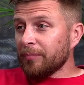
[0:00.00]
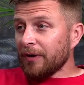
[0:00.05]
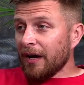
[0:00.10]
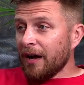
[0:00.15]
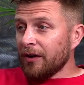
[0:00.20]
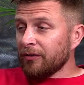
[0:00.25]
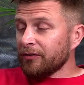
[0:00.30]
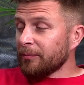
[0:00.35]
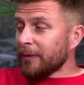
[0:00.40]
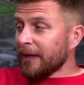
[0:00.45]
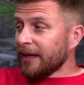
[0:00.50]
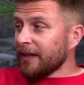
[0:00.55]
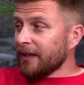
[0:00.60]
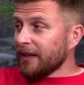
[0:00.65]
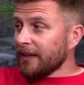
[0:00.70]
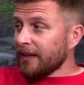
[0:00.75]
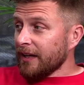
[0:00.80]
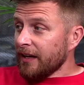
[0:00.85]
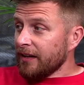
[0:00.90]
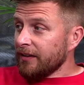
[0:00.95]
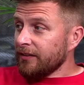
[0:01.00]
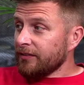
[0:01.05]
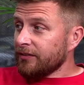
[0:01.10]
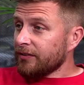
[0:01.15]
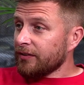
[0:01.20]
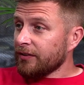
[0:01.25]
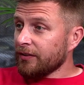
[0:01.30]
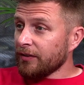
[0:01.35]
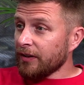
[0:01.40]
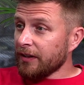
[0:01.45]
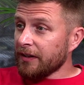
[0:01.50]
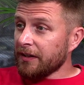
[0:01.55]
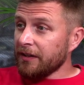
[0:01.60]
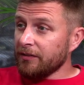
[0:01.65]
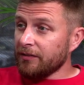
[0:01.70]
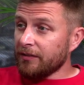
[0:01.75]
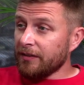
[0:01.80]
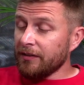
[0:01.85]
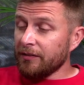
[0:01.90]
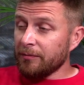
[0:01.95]
Brown's making a case. Like
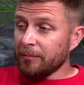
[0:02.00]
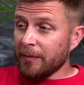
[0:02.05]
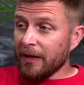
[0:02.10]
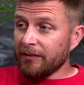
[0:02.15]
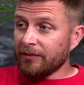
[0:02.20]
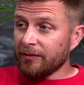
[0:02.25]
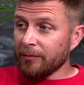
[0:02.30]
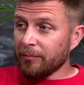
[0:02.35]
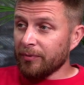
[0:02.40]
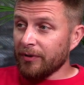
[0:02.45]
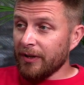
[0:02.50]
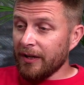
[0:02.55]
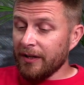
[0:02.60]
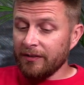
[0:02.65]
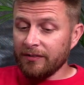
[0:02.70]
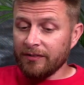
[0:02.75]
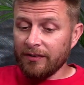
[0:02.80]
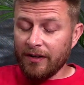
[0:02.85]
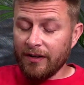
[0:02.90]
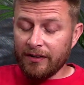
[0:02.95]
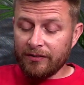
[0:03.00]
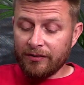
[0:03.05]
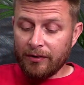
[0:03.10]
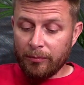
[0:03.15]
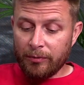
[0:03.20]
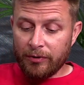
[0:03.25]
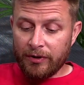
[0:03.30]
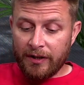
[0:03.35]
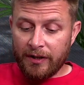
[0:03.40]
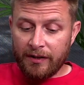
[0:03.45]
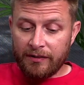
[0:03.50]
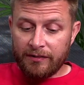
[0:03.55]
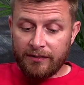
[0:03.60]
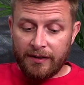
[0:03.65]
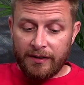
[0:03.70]
he's he's made some plays the last couple days.